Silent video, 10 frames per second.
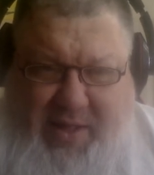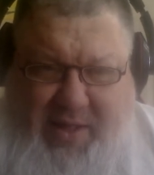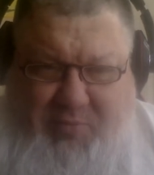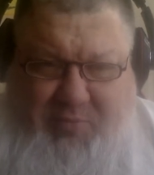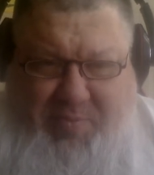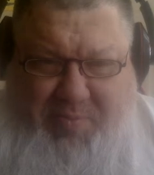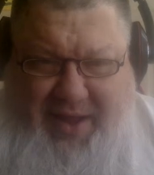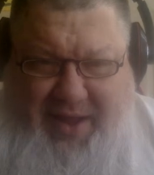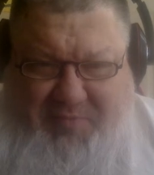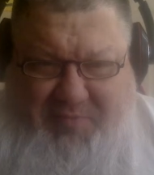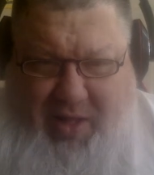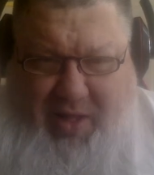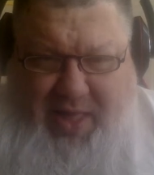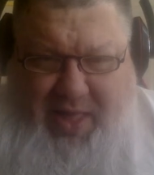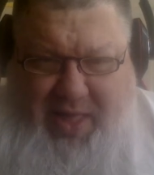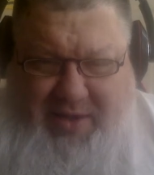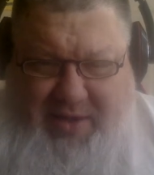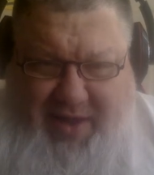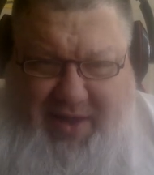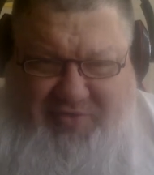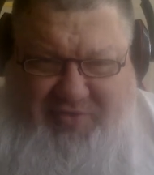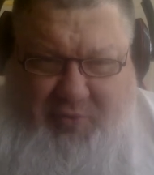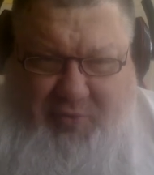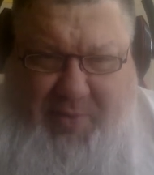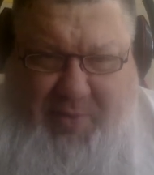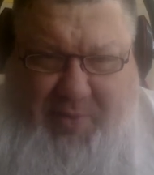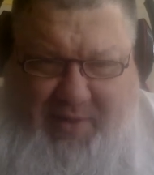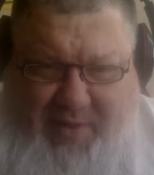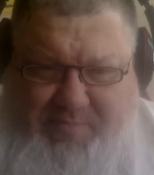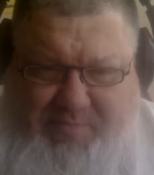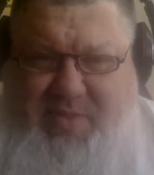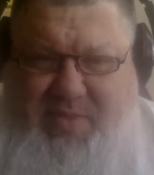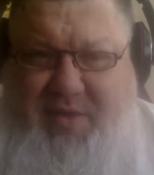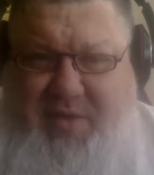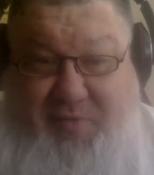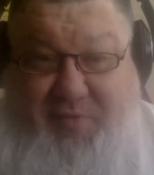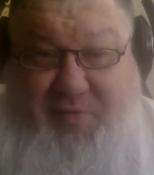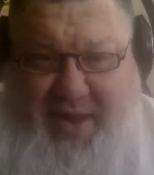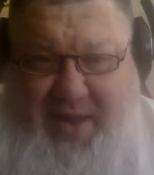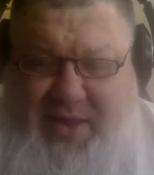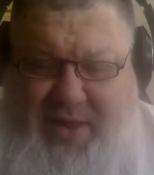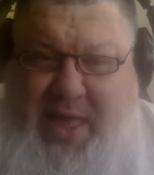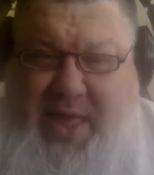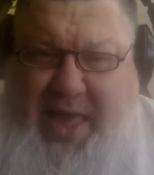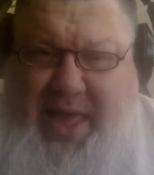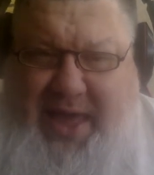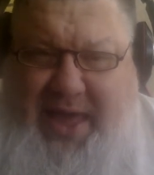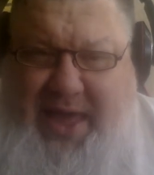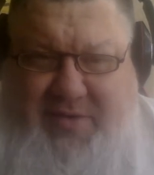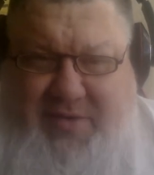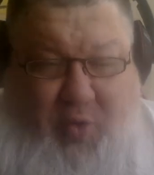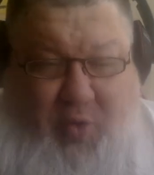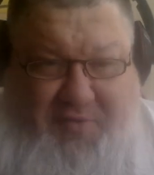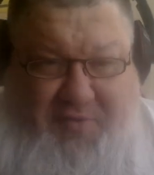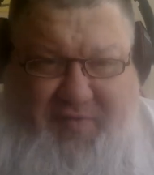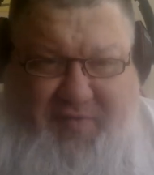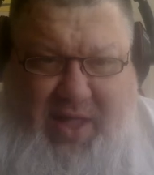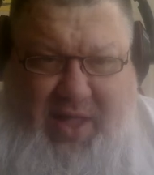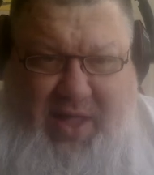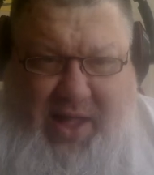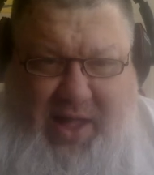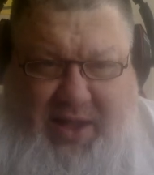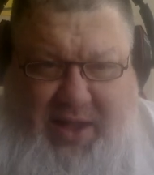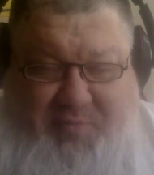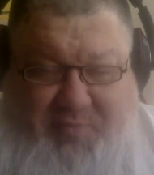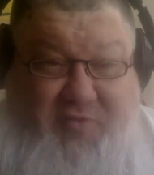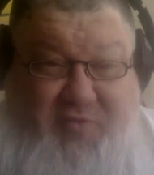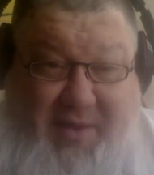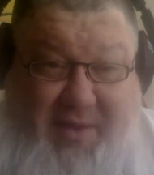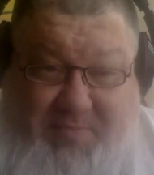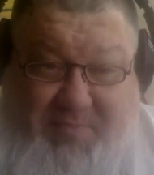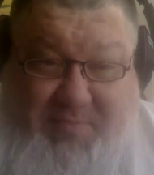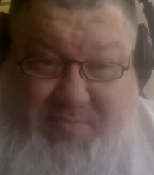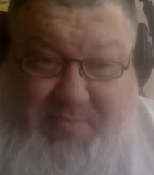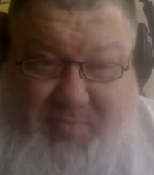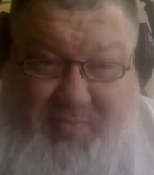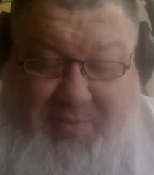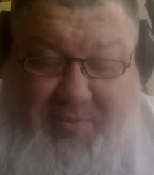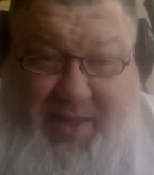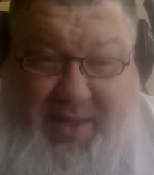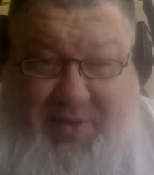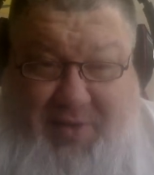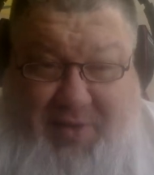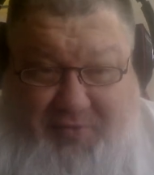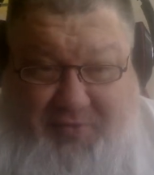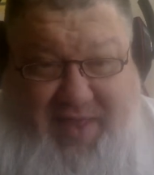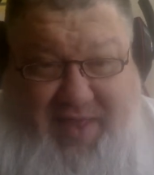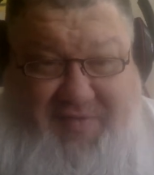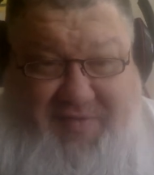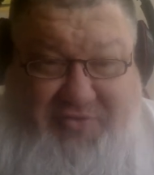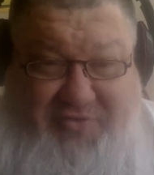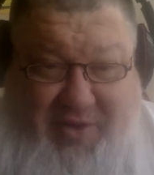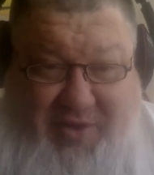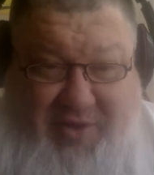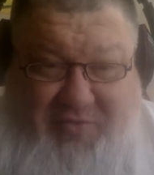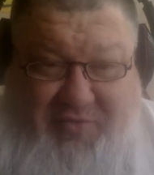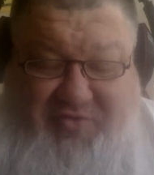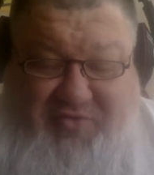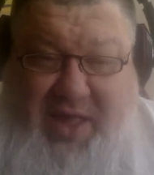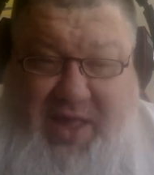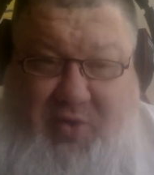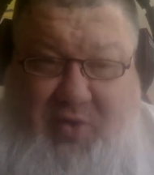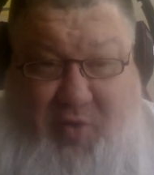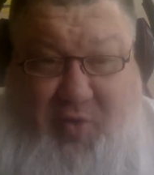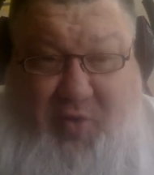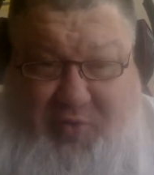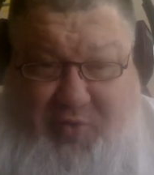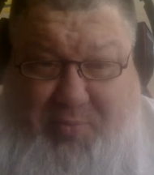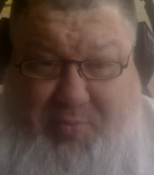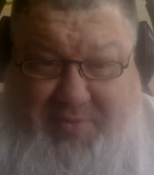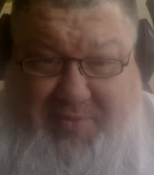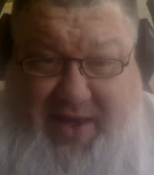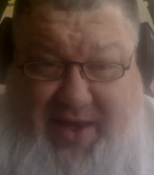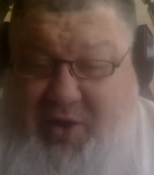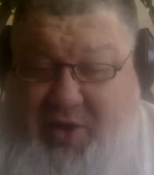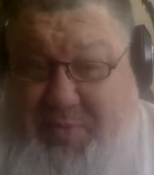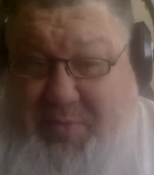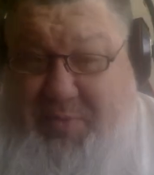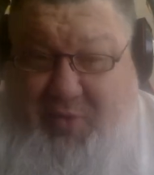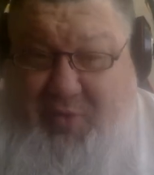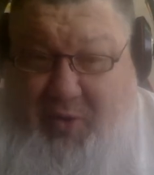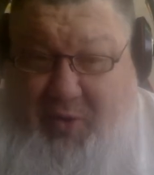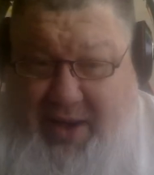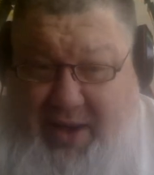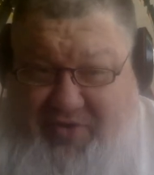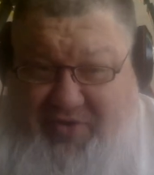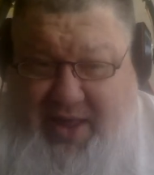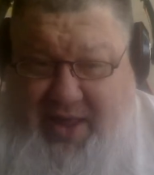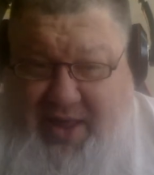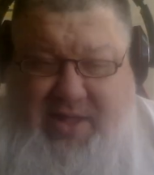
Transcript: Moon Pie's mom, and Deja Vu's mom, Suzanne. And of course, I spoke to one of my brothers last night, Jay Aldridge, who's going through an appointment today. I hope you're doing all right, Jay.